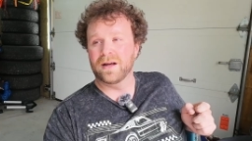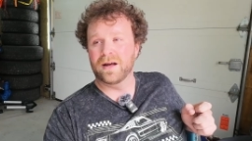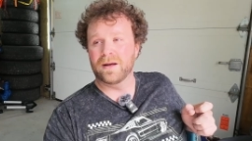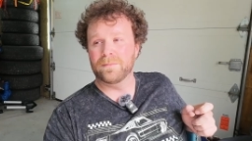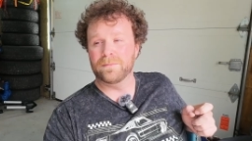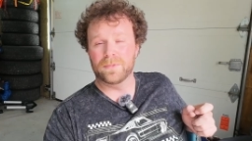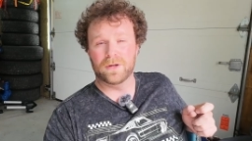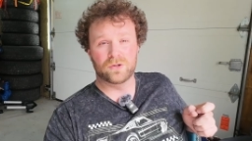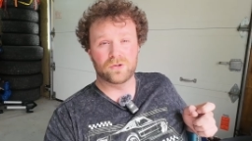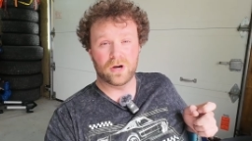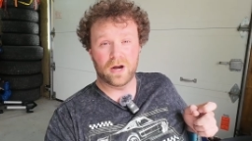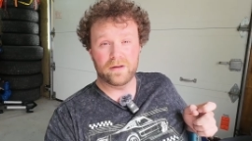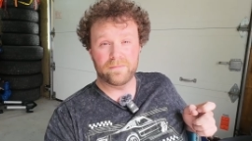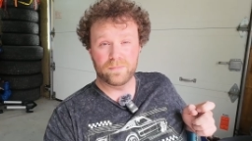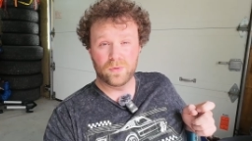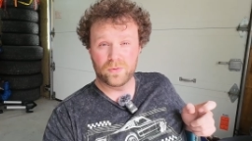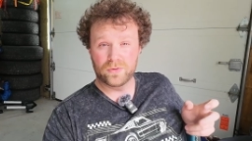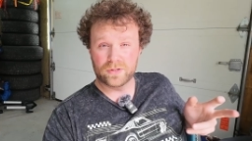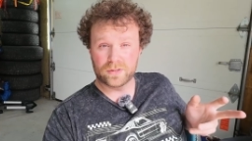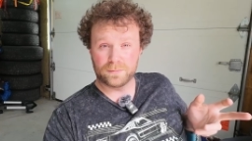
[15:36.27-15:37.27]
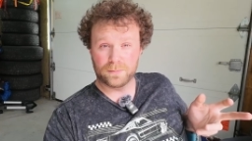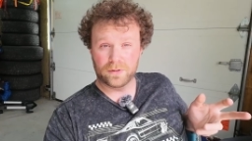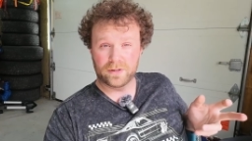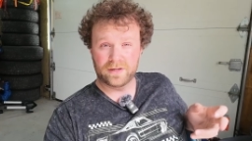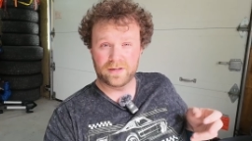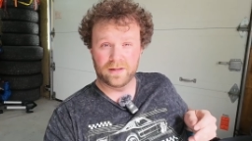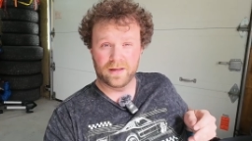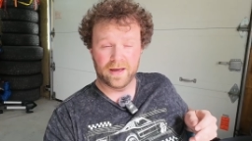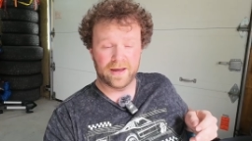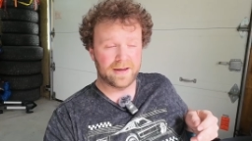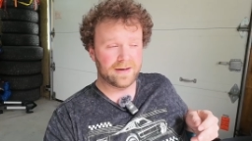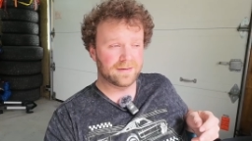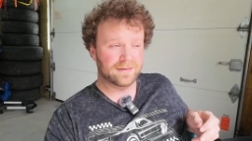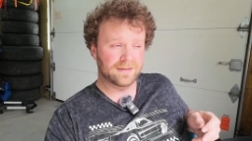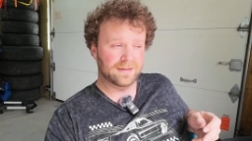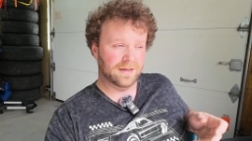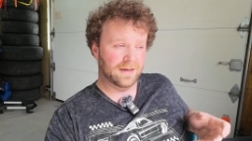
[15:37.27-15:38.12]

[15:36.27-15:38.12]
Um, a drive motor is pretty light.